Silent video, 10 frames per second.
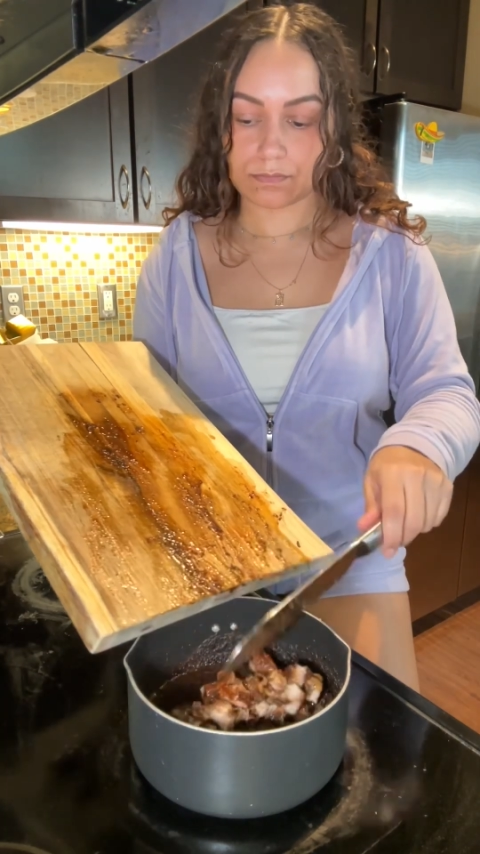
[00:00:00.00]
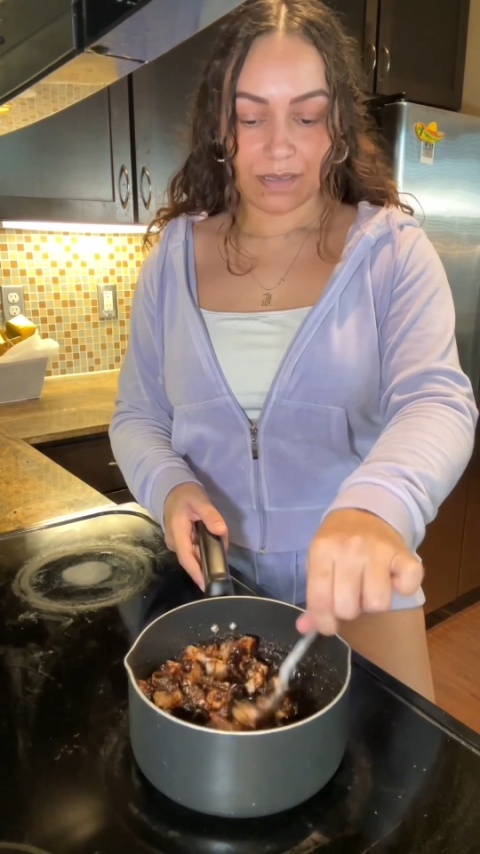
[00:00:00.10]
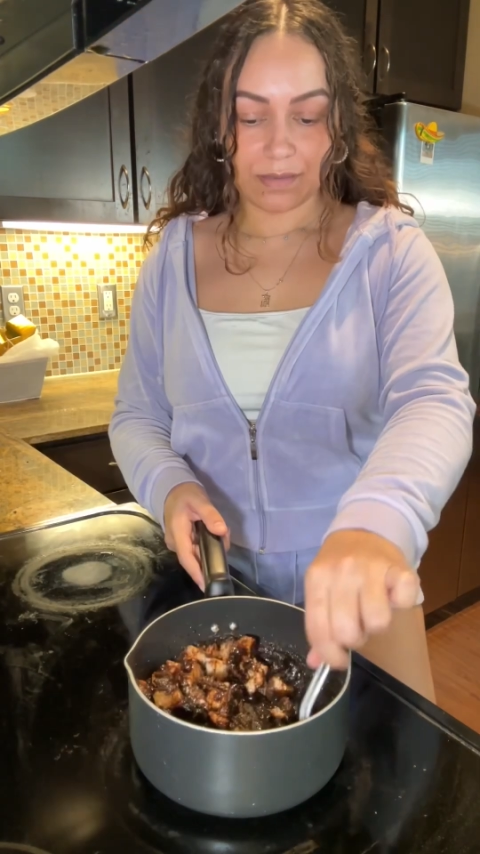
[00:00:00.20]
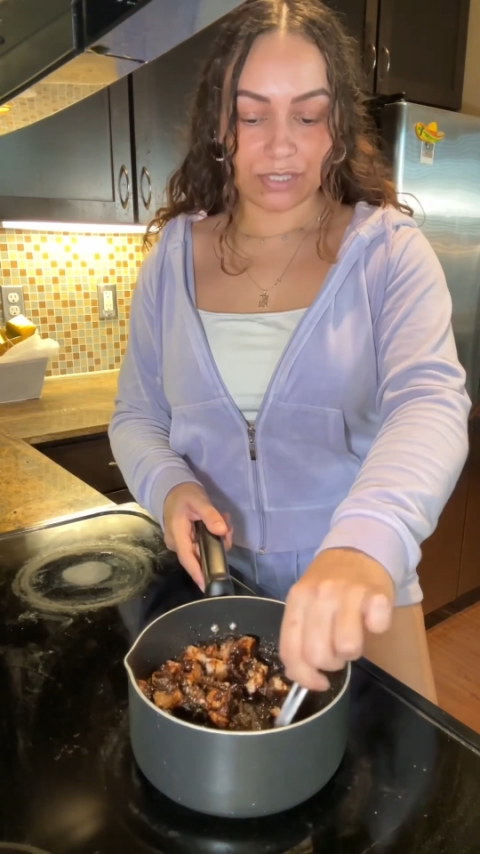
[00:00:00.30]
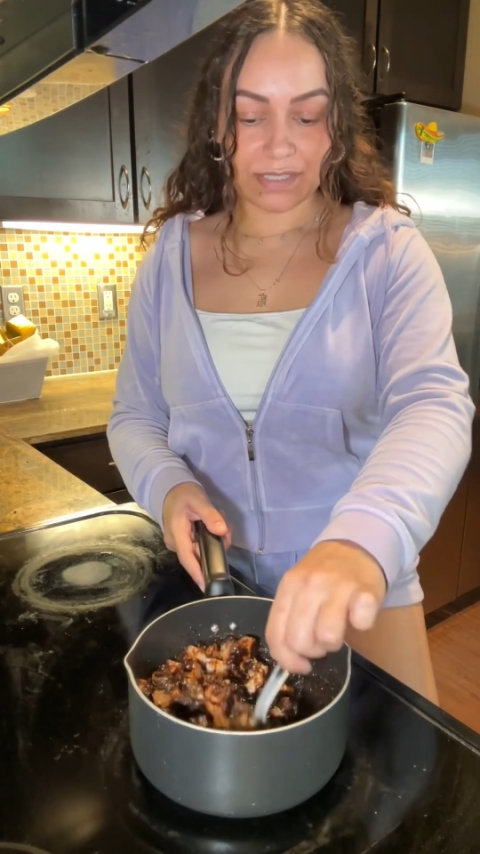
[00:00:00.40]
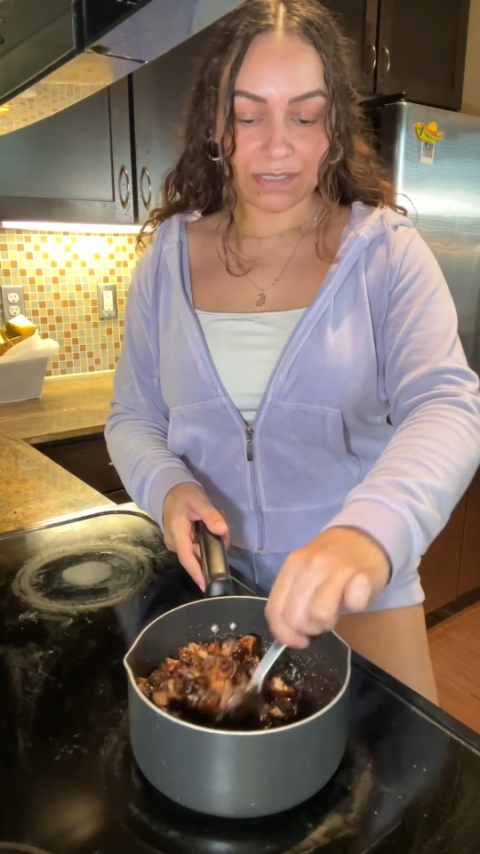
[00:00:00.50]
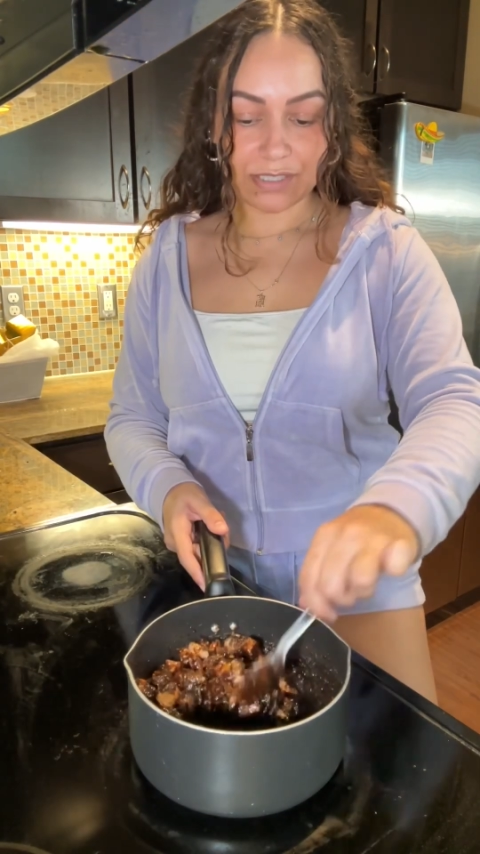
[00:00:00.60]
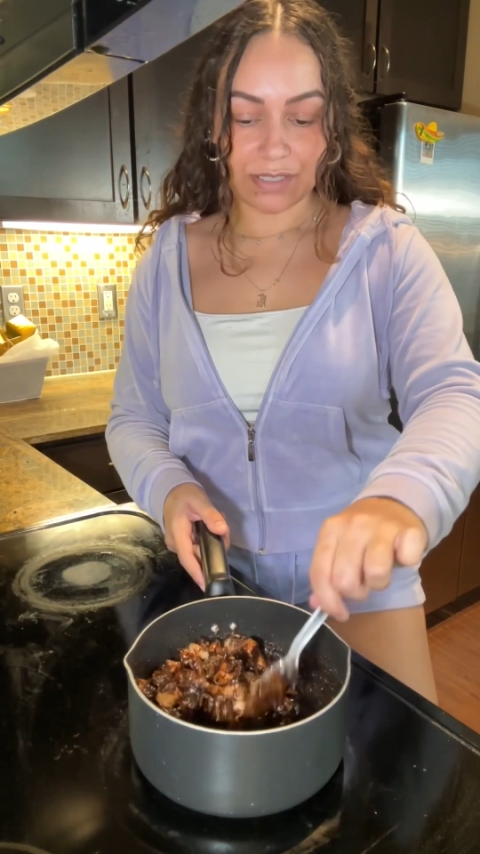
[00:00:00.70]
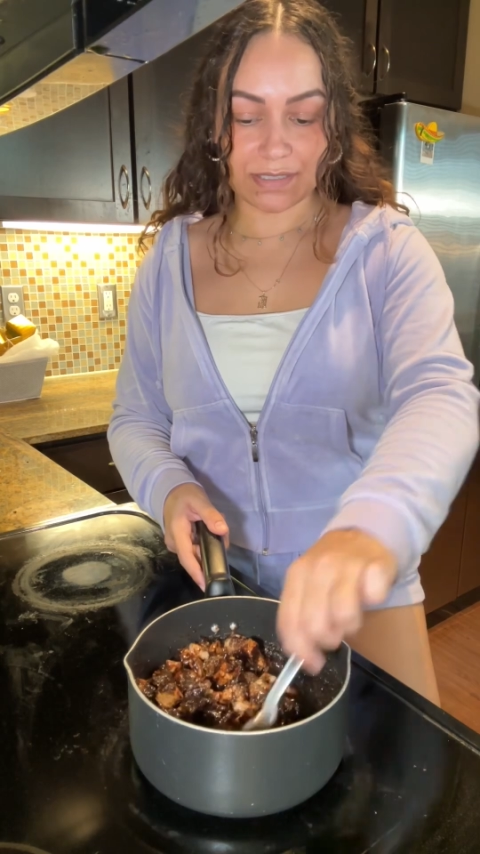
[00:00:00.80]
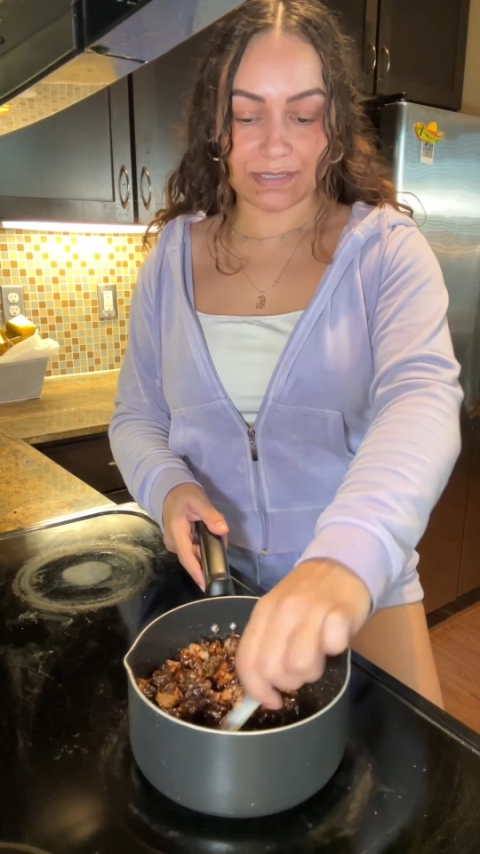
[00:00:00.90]
I'm just going to
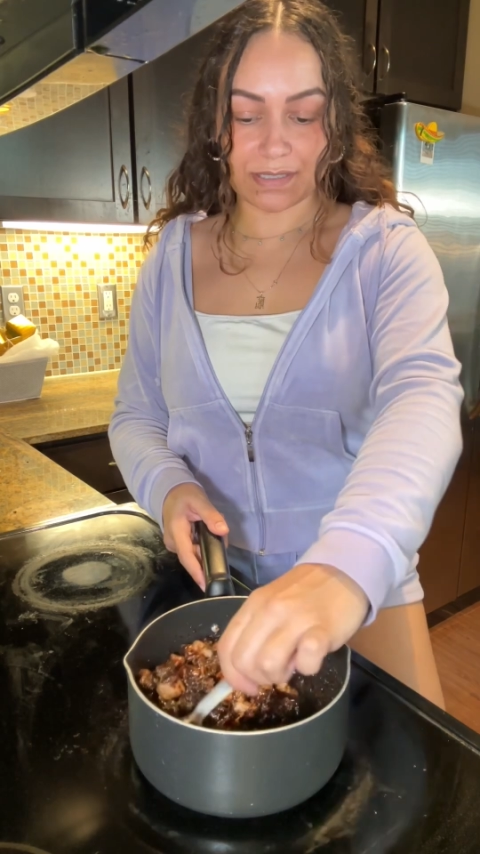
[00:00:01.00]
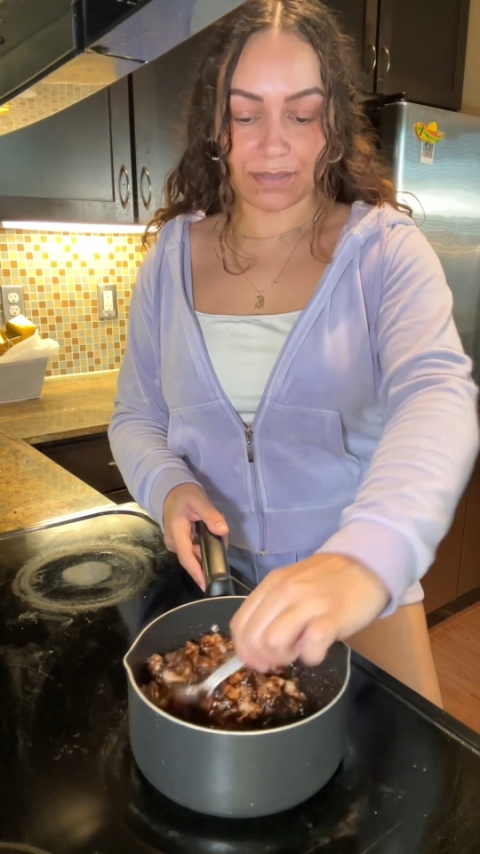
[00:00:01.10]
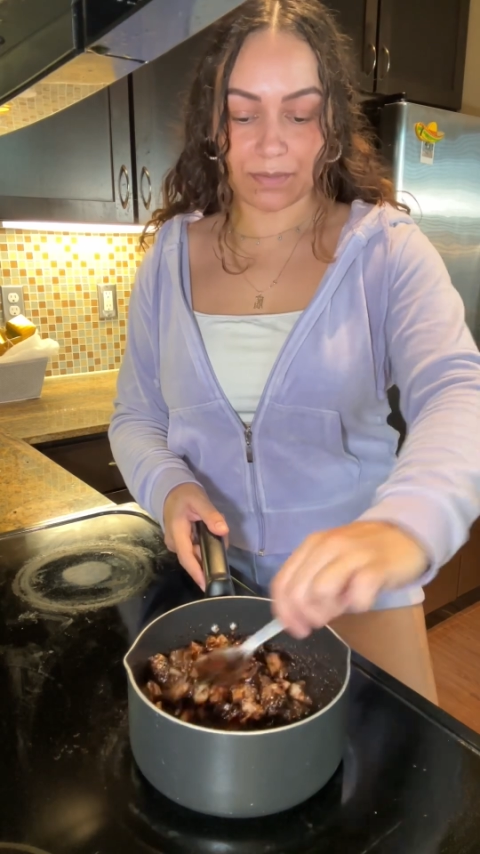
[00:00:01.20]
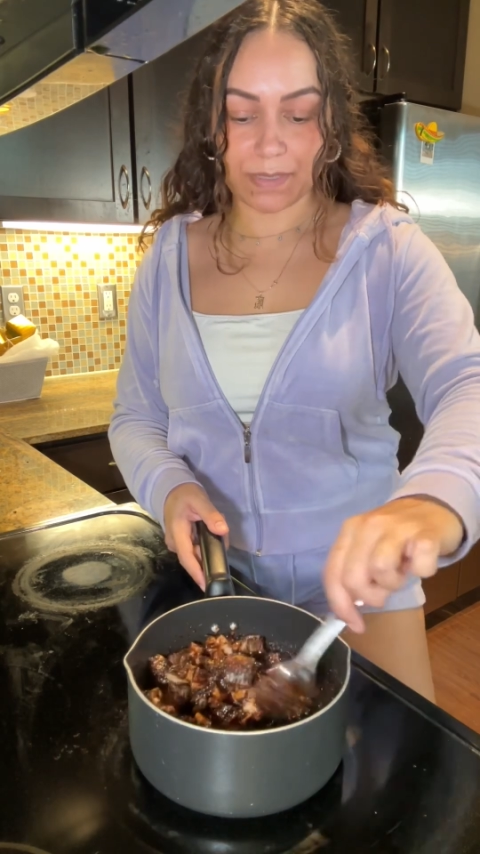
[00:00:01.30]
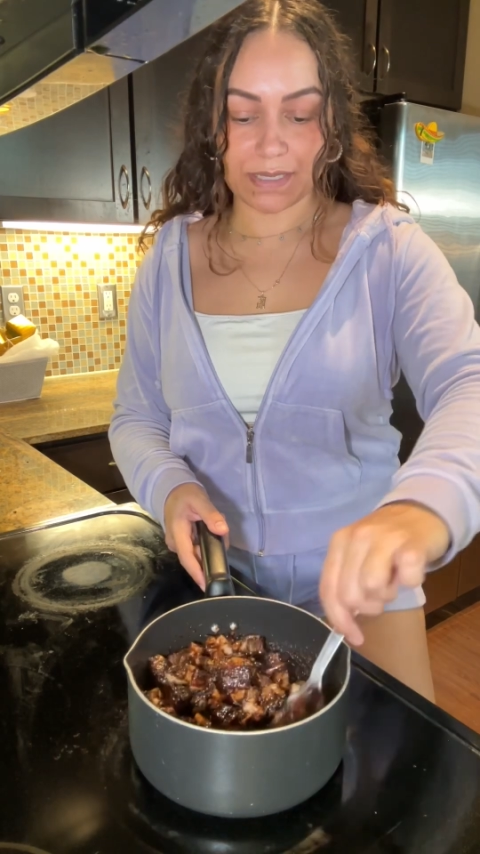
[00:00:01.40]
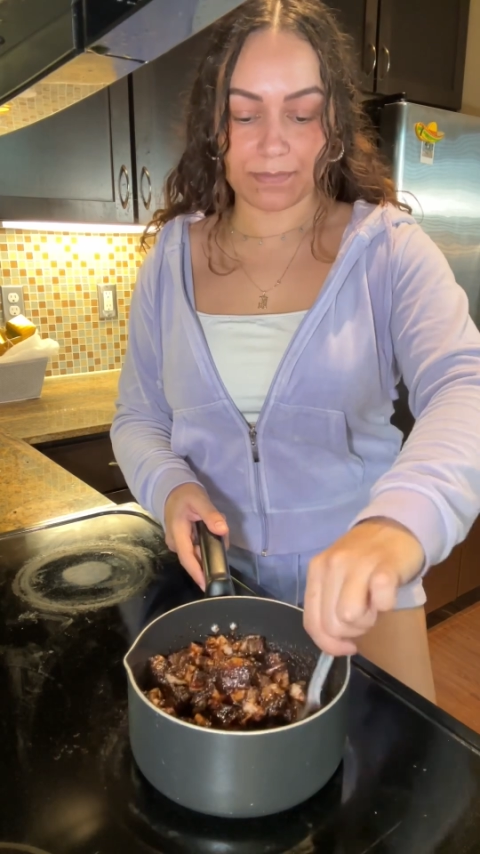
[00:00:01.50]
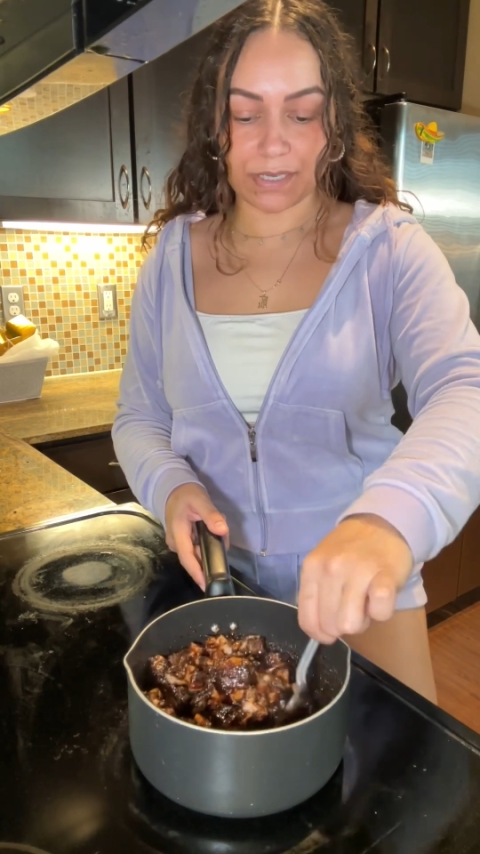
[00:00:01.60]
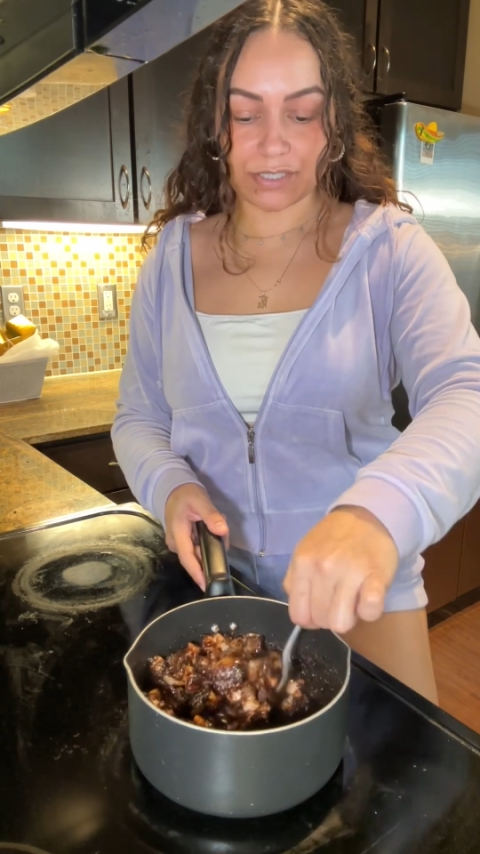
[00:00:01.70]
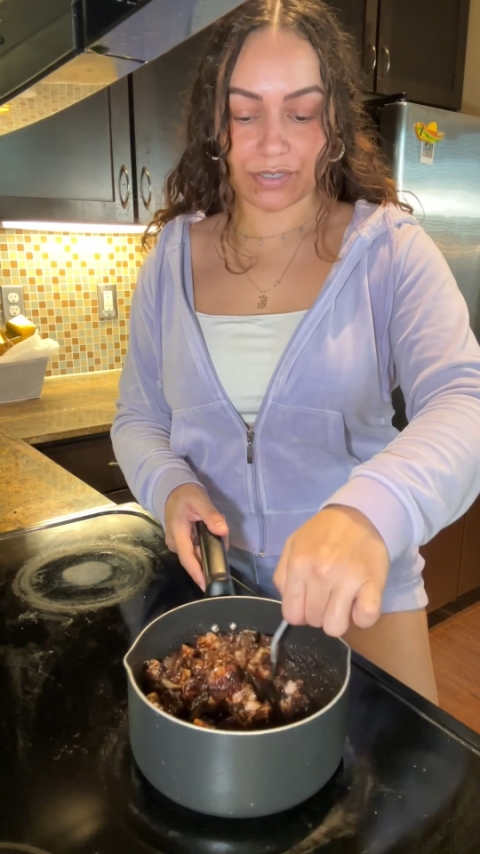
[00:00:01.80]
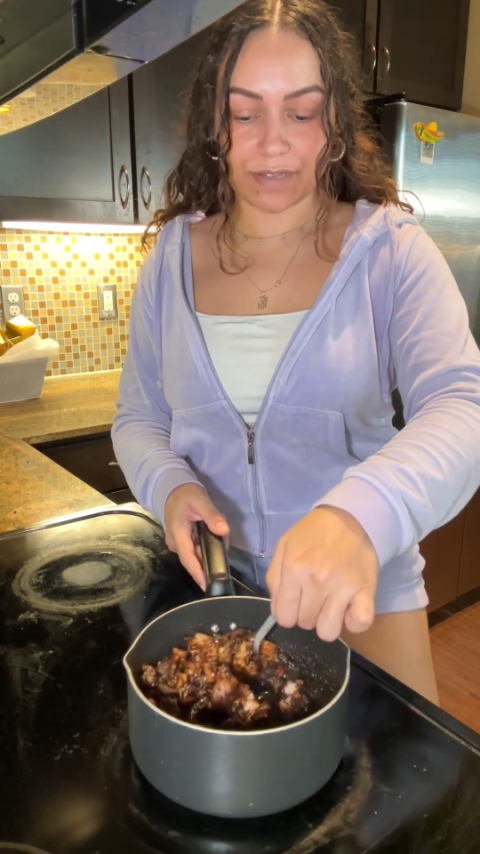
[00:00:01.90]
toss this a little bit and make sure